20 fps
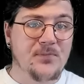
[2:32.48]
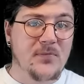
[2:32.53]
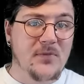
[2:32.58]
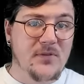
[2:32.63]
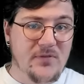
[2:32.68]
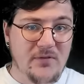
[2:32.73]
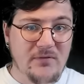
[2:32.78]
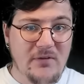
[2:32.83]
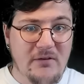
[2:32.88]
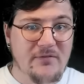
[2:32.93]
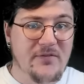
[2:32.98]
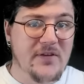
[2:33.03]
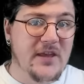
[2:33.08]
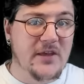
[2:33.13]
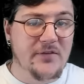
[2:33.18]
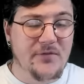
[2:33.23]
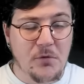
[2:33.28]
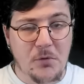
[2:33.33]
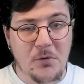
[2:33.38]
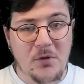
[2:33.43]
from that thing
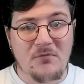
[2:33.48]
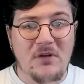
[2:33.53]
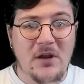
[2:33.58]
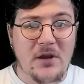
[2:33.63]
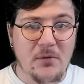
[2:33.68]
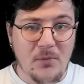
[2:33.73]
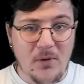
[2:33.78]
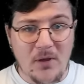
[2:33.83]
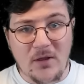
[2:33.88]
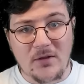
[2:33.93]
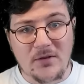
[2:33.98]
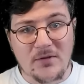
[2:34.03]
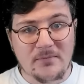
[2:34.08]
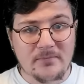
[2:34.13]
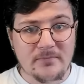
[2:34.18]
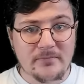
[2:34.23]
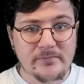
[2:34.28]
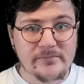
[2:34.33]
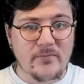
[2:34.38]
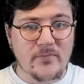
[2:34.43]
that was going around the world.
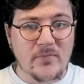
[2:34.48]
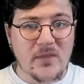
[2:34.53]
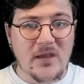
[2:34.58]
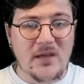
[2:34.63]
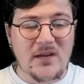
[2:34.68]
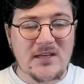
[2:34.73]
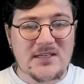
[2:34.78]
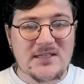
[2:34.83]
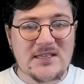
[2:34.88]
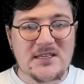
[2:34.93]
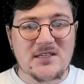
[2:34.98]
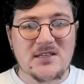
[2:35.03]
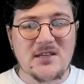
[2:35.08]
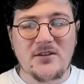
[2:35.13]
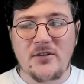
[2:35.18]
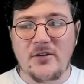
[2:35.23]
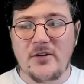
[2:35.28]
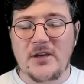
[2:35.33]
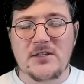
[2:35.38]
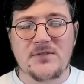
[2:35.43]
And his sister
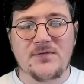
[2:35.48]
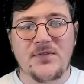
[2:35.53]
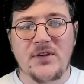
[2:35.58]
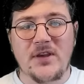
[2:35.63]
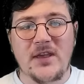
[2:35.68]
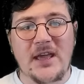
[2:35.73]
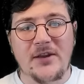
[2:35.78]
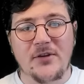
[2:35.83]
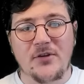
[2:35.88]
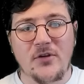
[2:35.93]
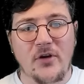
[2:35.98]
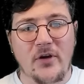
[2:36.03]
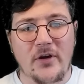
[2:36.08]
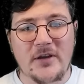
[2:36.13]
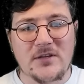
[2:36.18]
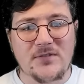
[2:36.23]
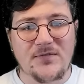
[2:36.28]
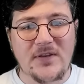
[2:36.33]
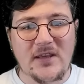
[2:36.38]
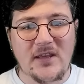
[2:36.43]
noticed that he had a cut on
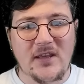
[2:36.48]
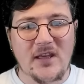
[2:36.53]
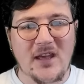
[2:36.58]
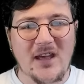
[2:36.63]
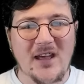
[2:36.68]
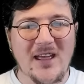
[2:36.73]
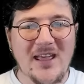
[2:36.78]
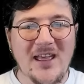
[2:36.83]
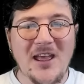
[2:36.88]
his finger,